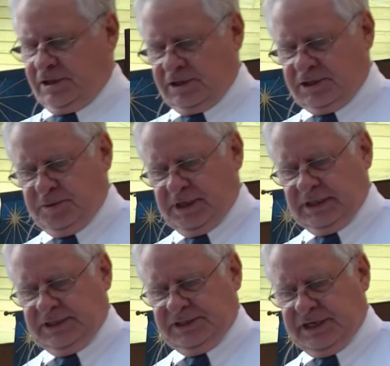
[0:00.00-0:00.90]

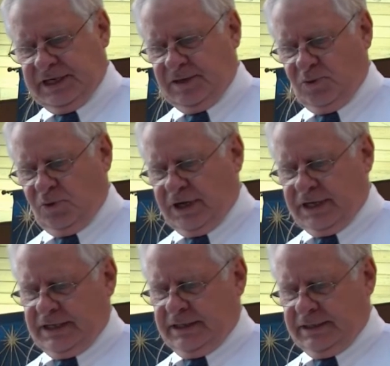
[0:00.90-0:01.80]
ultimately say,
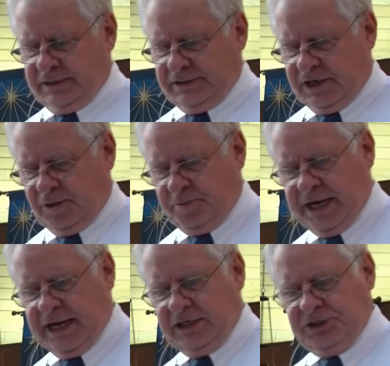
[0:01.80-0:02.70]
what is our
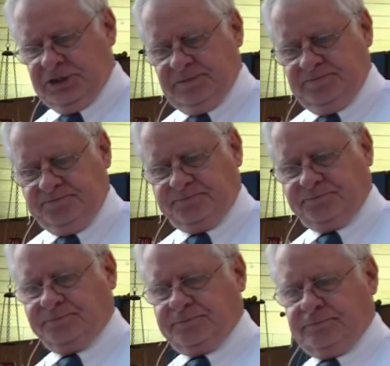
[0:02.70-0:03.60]
passion?
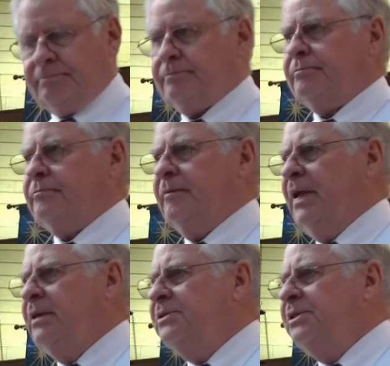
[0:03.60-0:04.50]

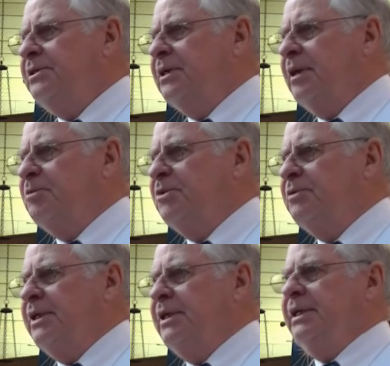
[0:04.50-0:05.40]
Let's see, did I put
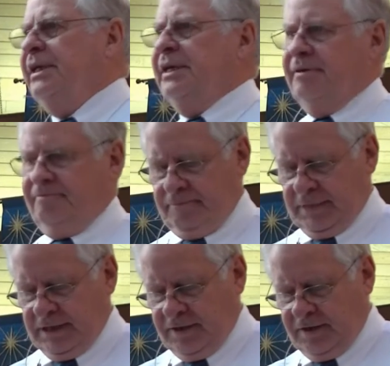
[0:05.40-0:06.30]
one in? Yeah.
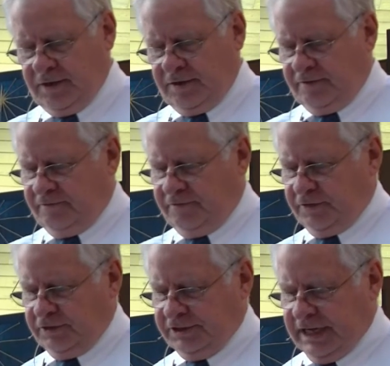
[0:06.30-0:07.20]

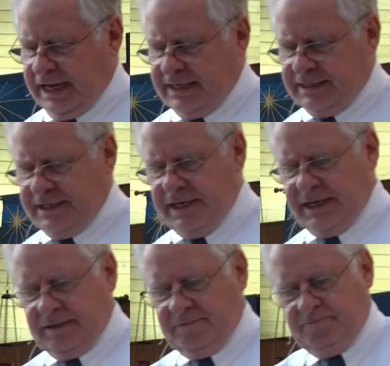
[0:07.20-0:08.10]
Verse
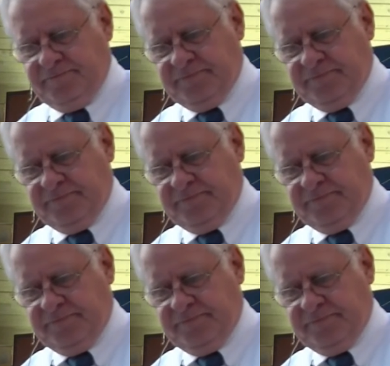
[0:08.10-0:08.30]
18.